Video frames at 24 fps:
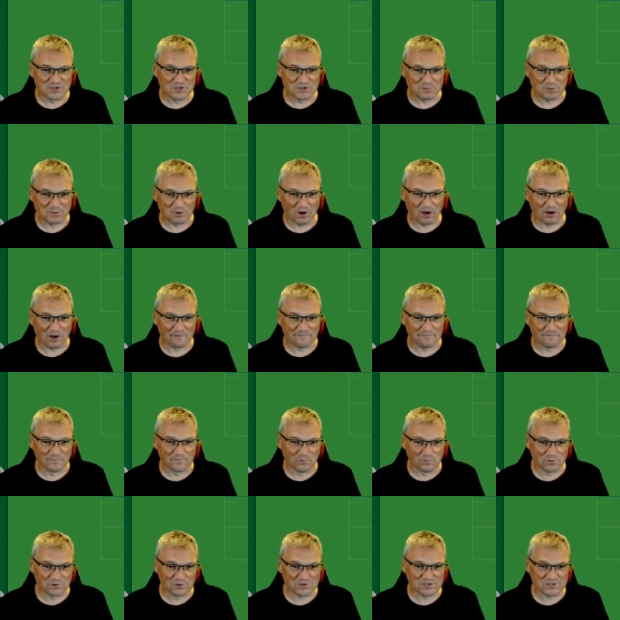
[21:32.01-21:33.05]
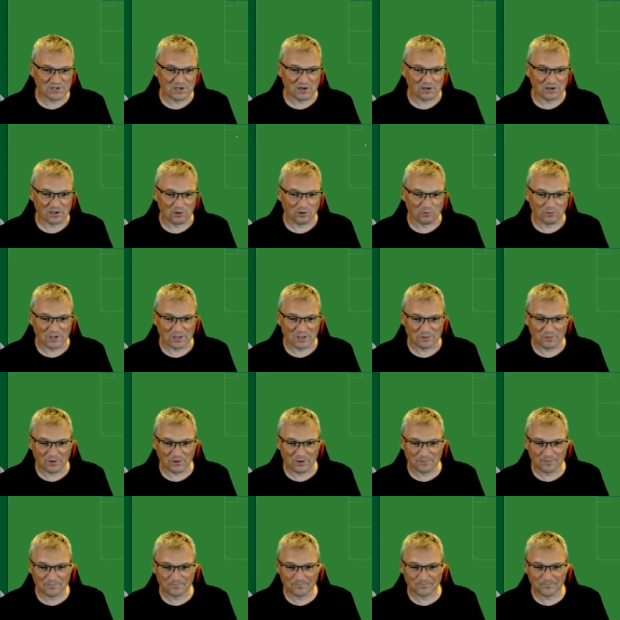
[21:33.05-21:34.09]
So we've got our four star
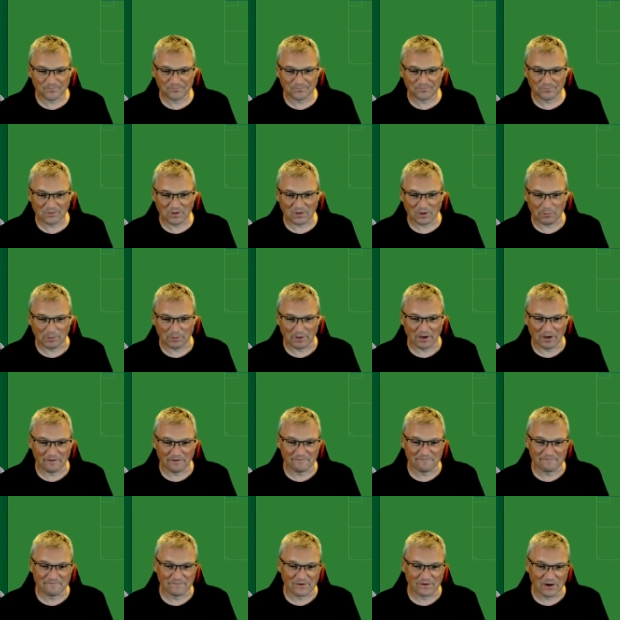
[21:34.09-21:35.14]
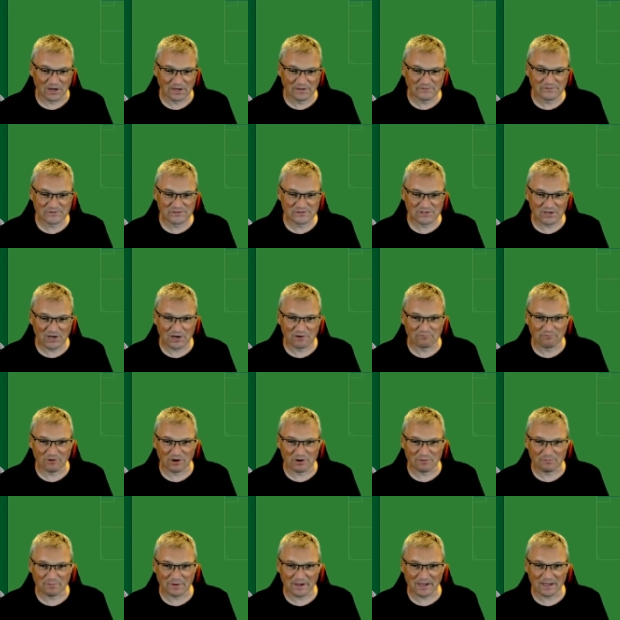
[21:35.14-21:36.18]
goalkeeper, we've got a five star
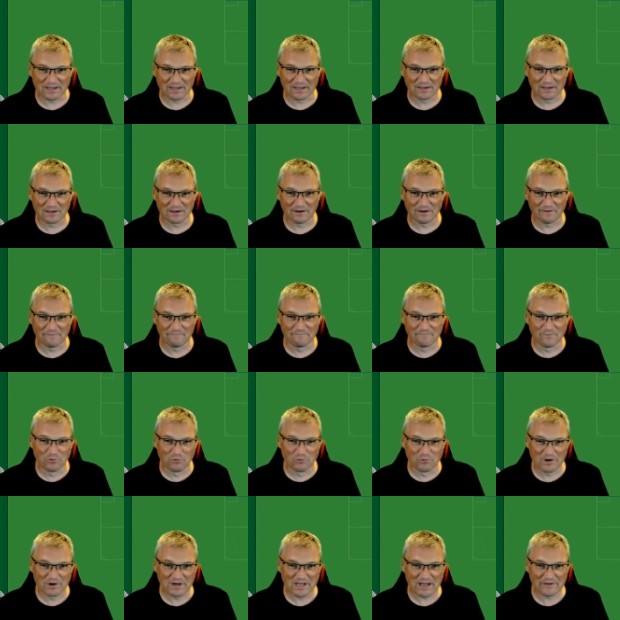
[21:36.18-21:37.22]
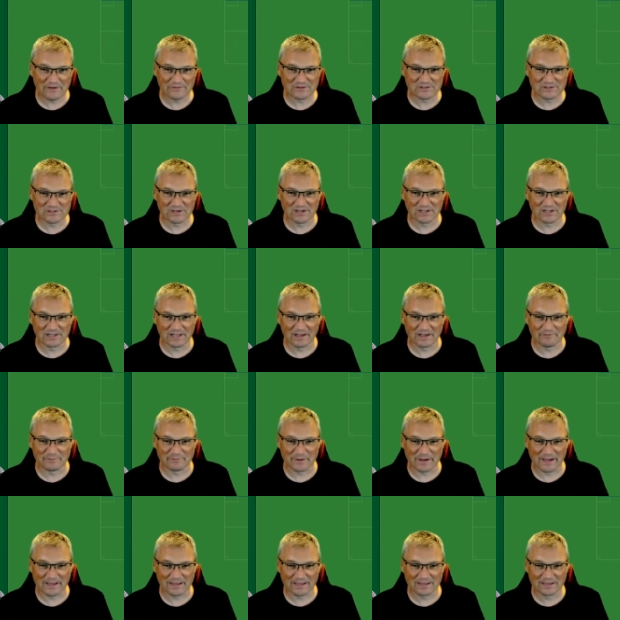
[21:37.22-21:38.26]
right back, a four and a half star
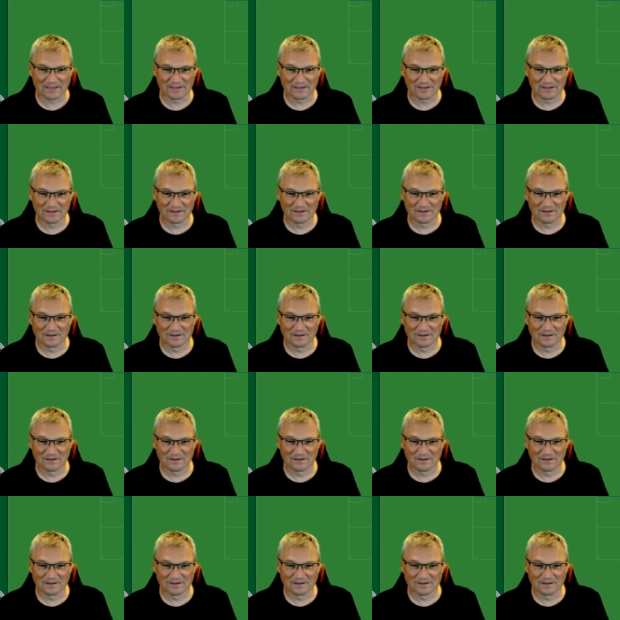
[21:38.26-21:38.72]
left back.